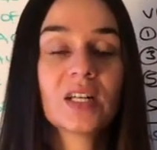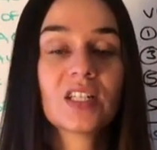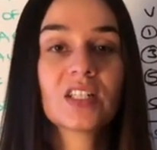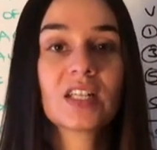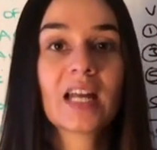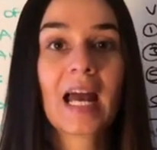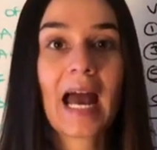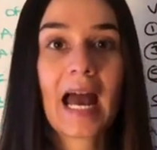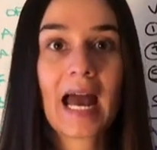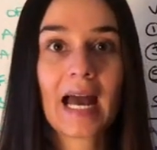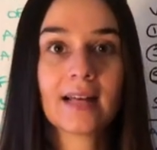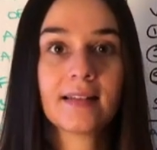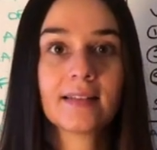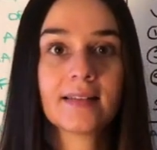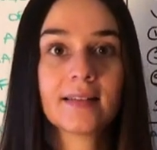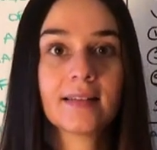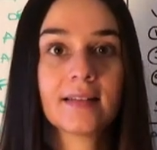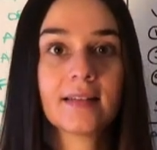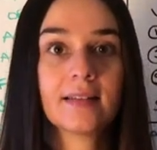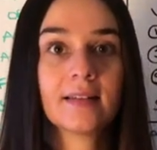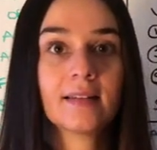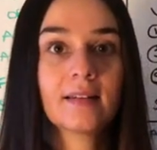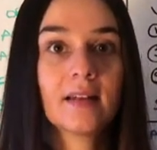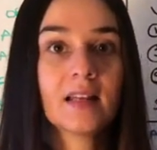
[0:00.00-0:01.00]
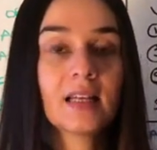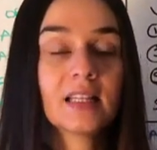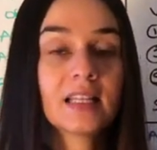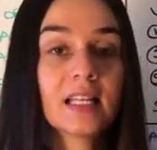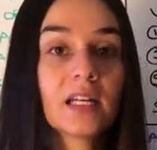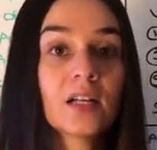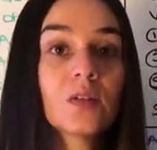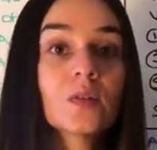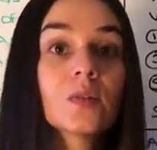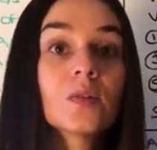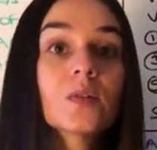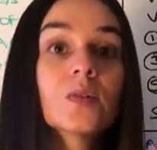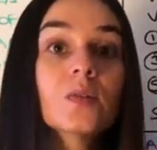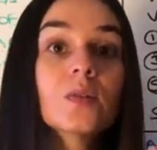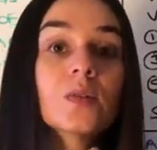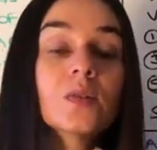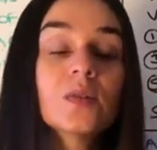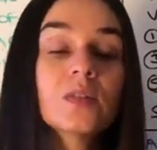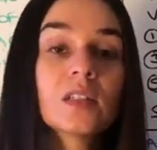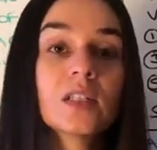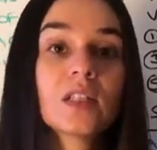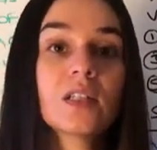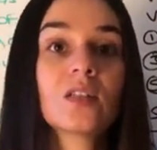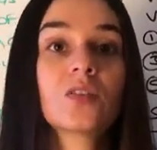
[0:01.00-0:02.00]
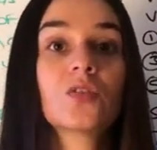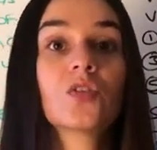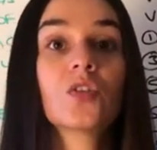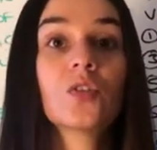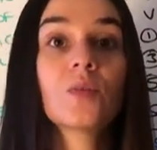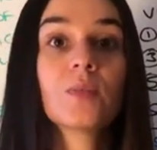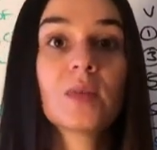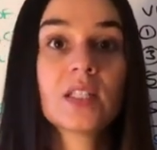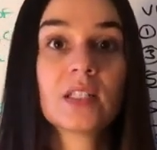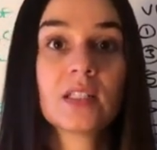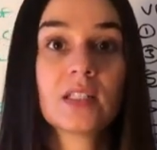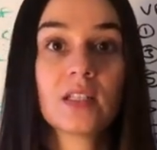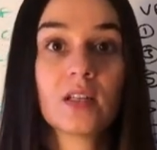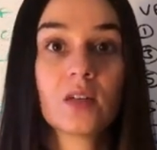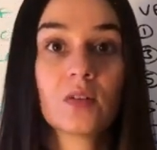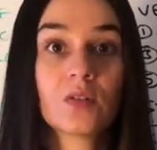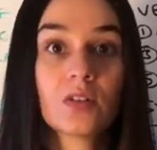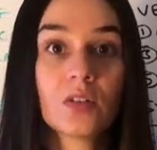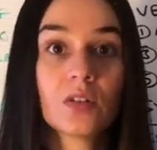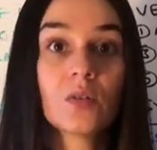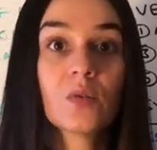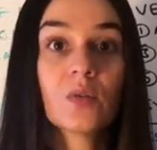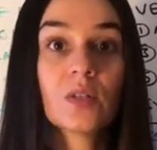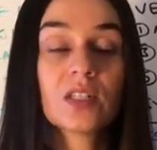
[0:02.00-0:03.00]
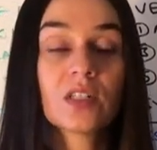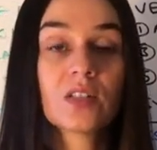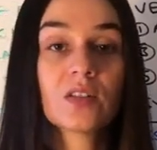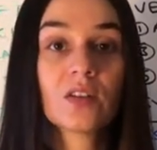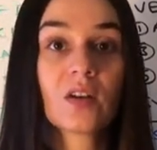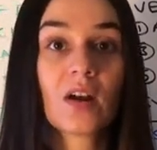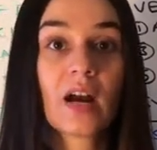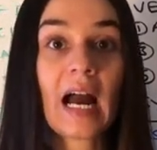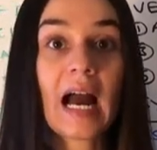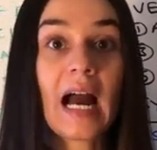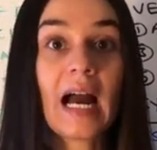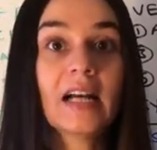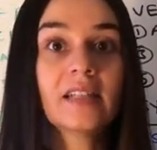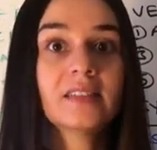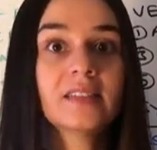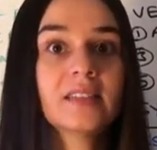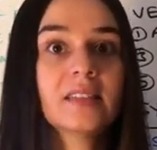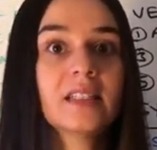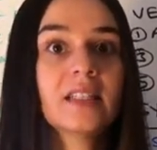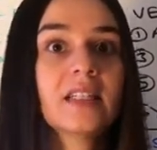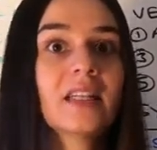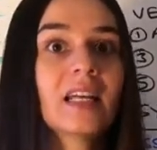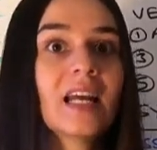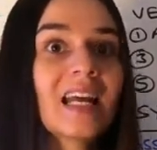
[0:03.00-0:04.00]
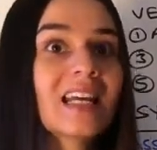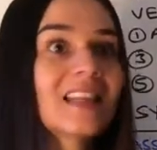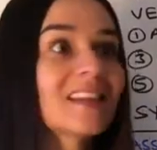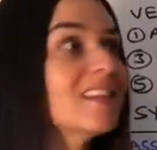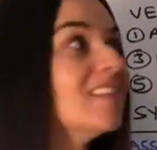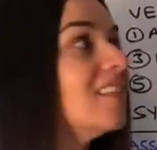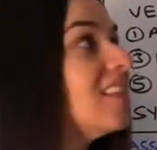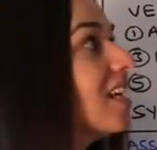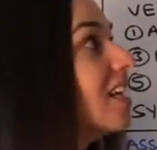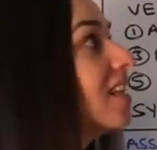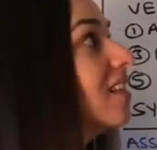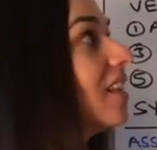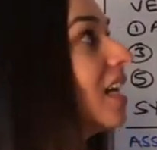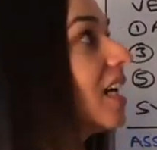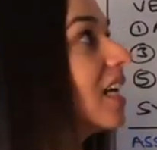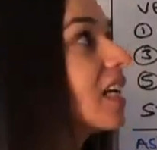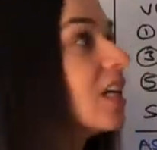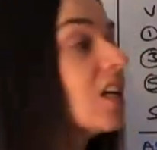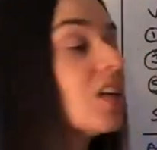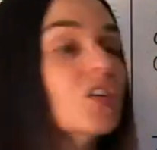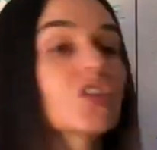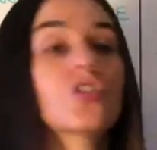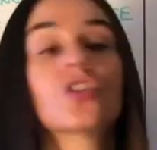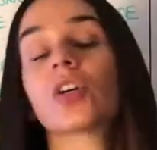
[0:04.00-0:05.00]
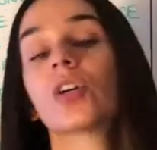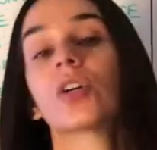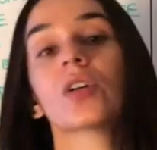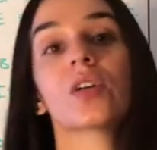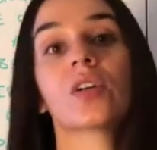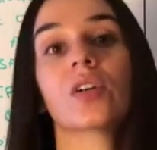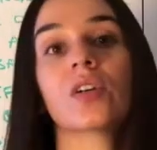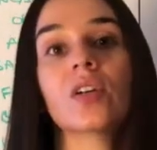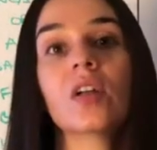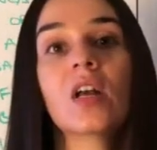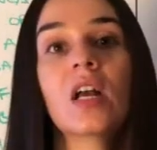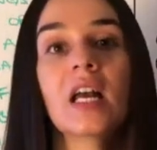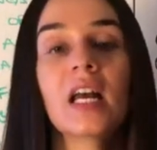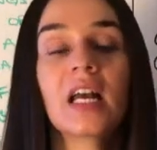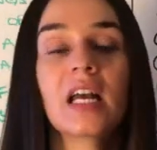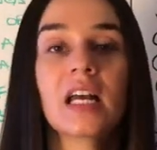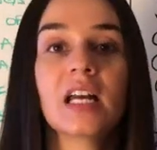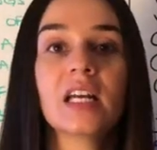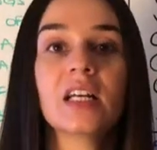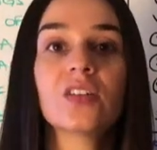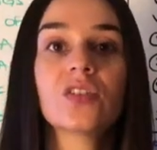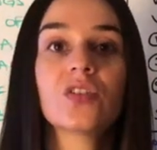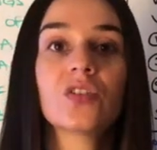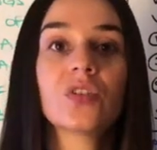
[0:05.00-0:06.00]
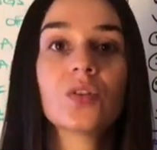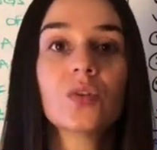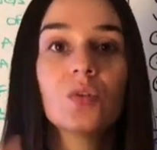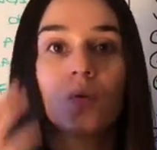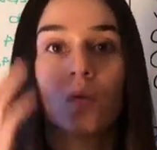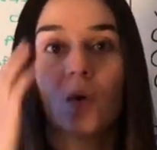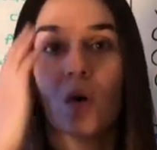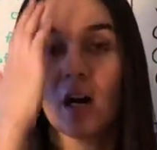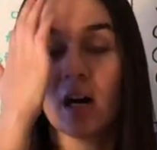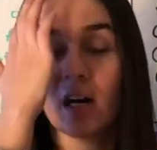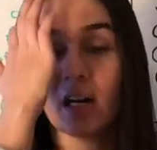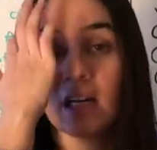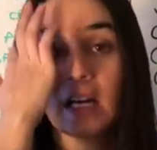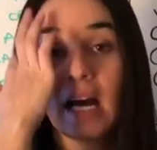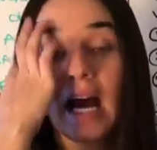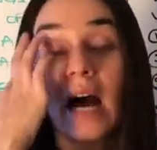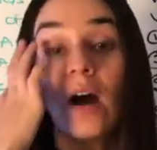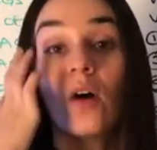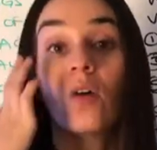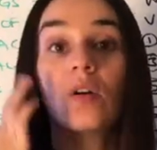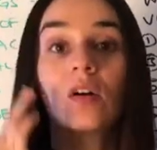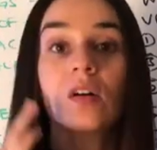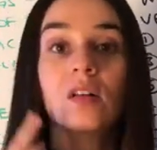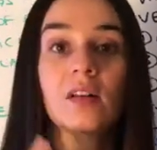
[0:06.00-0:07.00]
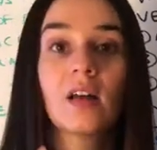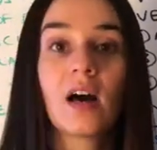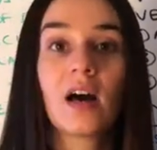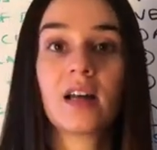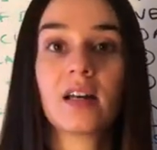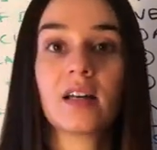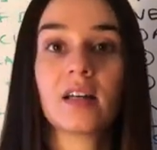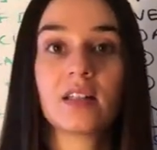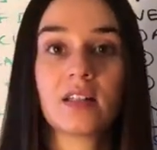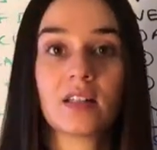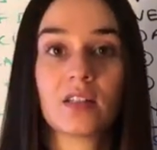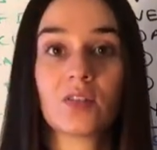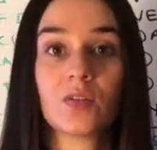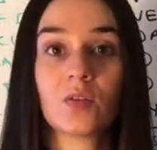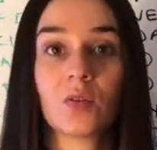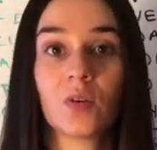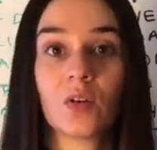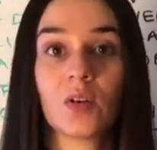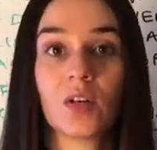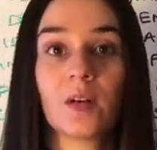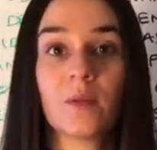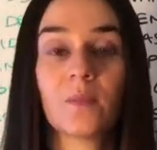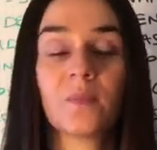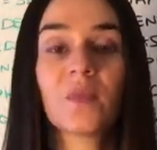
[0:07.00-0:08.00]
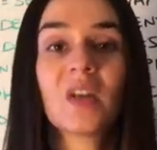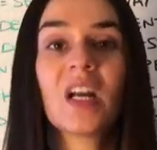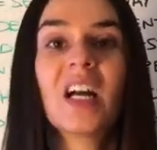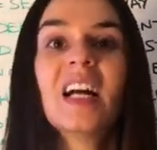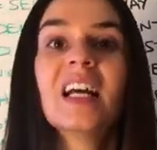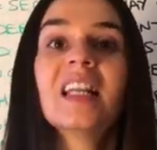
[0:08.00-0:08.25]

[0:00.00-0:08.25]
much acid. They are losing too much CO2, which is their acid, and then they can turn into an alkalotic disorder.